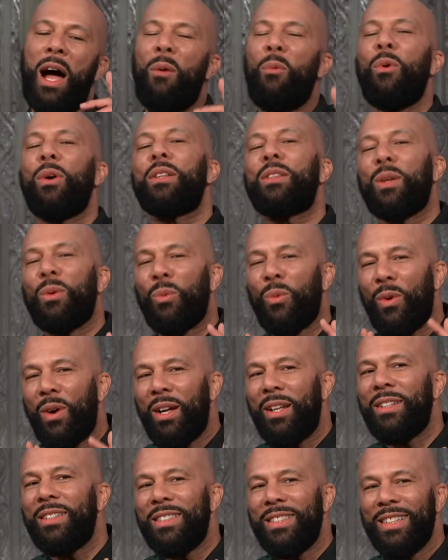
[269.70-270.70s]
I want the
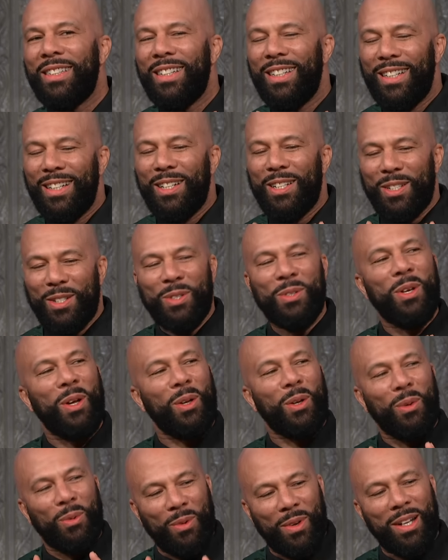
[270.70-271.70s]
one, you
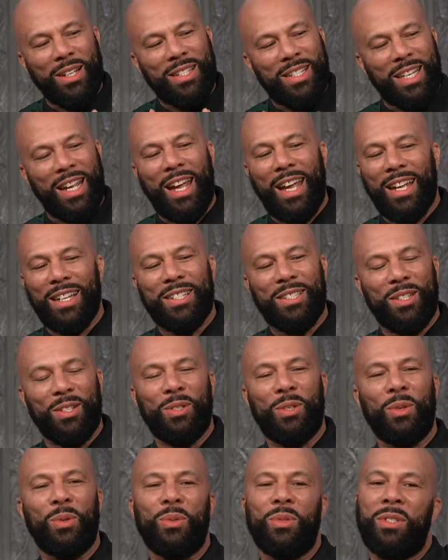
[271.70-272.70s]
know, the one change to
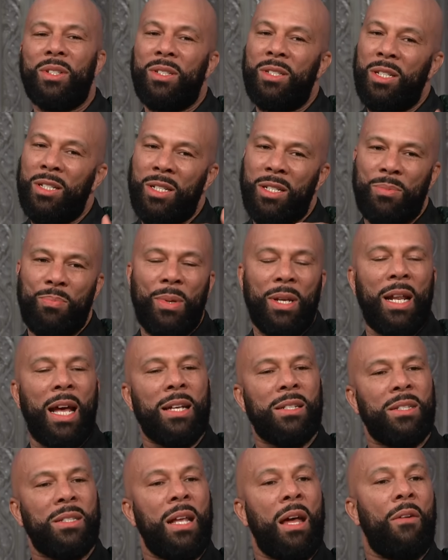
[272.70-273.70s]
do to just be
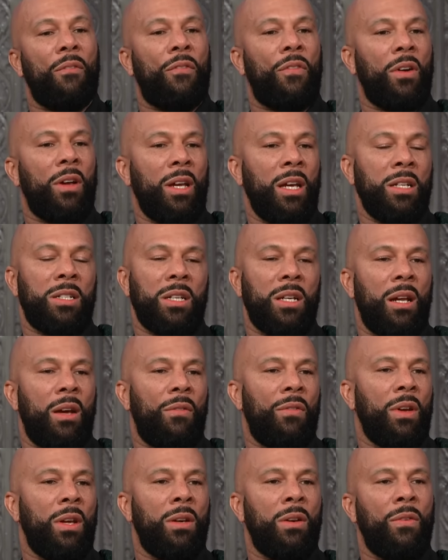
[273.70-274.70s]
that step for each and
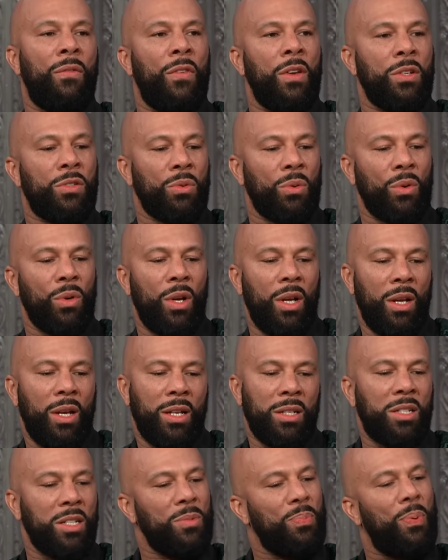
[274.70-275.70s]
every individual.
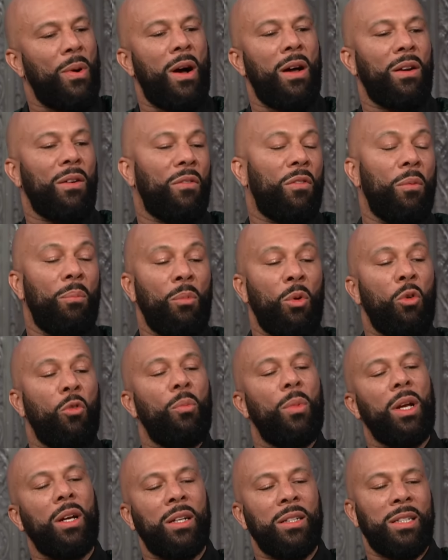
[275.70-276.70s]
It's just part of a
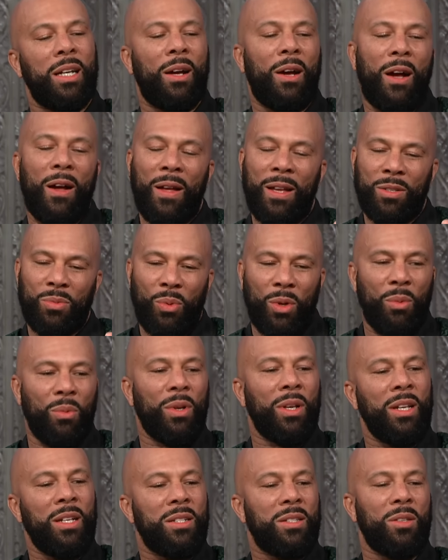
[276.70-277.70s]
movement because as we
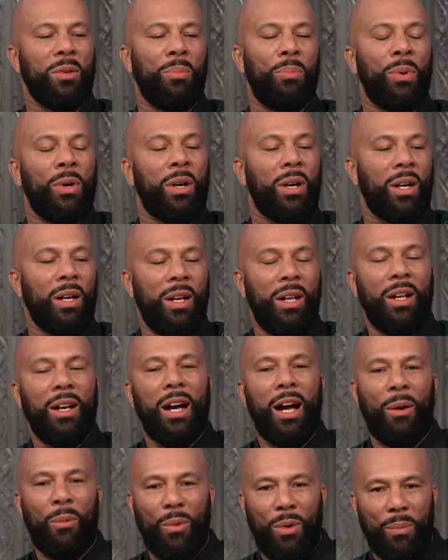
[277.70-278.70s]
release the book,
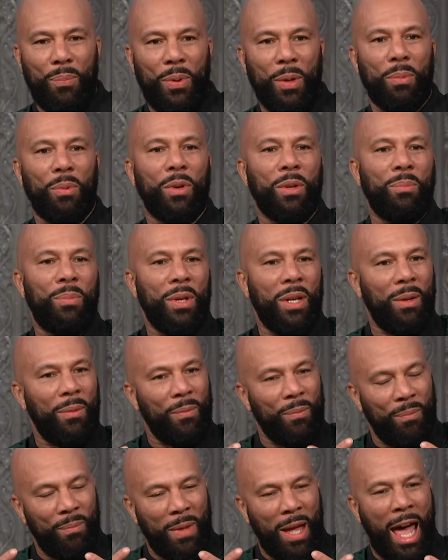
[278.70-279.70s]
I want people to be
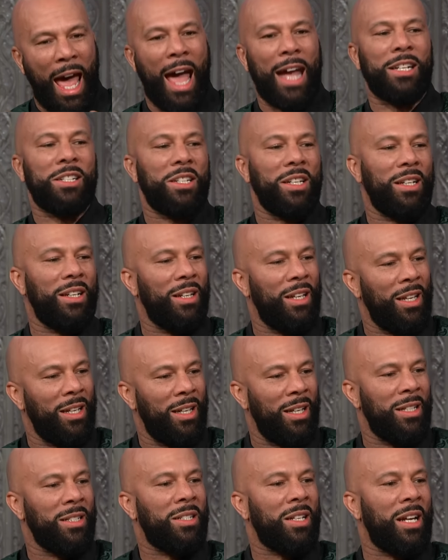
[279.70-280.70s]
action
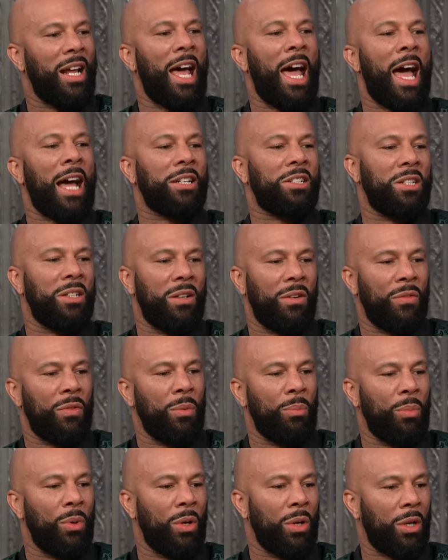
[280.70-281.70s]
in, into the action of
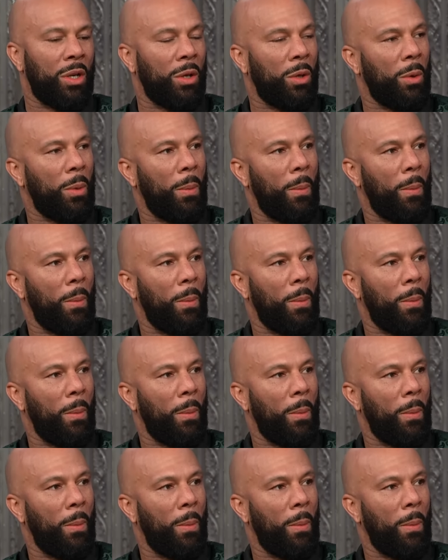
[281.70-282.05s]
the book.